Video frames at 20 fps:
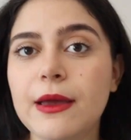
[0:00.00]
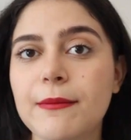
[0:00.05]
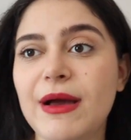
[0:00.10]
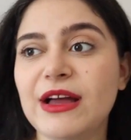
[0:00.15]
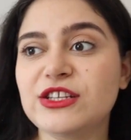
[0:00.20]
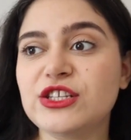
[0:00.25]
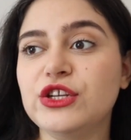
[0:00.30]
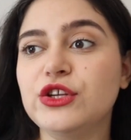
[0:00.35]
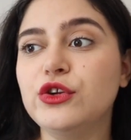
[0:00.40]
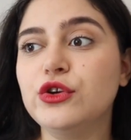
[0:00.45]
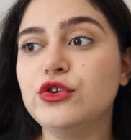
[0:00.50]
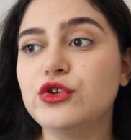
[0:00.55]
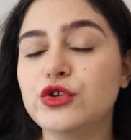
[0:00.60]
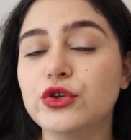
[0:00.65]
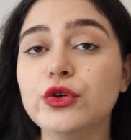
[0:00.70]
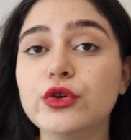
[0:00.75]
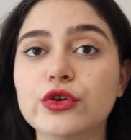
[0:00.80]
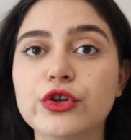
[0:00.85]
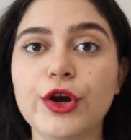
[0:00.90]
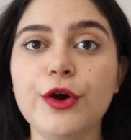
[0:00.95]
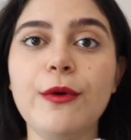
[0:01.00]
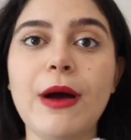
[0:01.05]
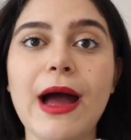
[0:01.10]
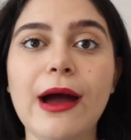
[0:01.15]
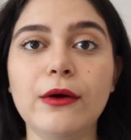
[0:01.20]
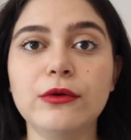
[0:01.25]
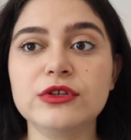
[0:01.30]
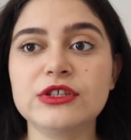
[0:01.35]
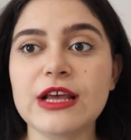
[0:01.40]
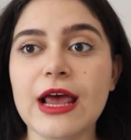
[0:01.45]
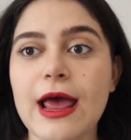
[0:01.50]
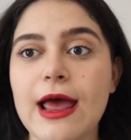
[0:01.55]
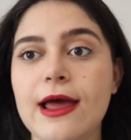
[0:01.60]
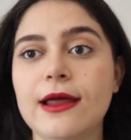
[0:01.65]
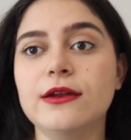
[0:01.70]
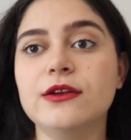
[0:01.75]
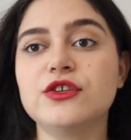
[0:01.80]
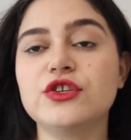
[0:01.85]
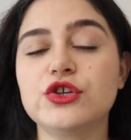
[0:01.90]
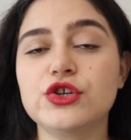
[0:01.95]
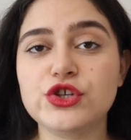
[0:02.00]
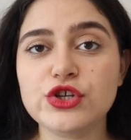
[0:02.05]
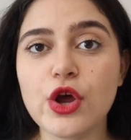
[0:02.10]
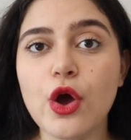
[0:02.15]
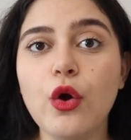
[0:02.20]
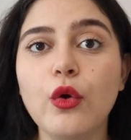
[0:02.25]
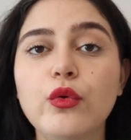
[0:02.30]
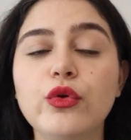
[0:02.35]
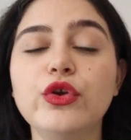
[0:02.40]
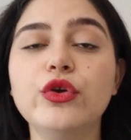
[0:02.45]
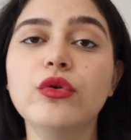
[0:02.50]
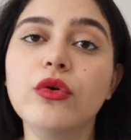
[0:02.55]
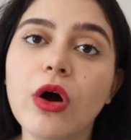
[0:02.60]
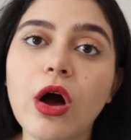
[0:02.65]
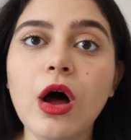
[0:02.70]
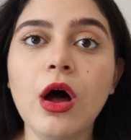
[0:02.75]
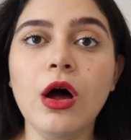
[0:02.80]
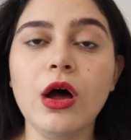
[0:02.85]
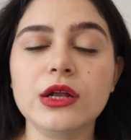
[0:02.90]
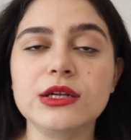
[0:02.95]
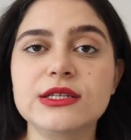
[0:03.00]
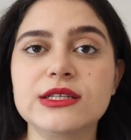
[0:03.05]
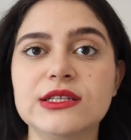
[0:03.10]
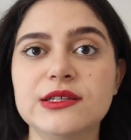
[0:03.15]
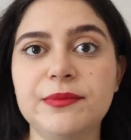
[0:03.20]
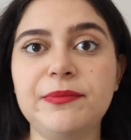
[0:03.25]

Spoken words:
Imagine you do go out and show your art to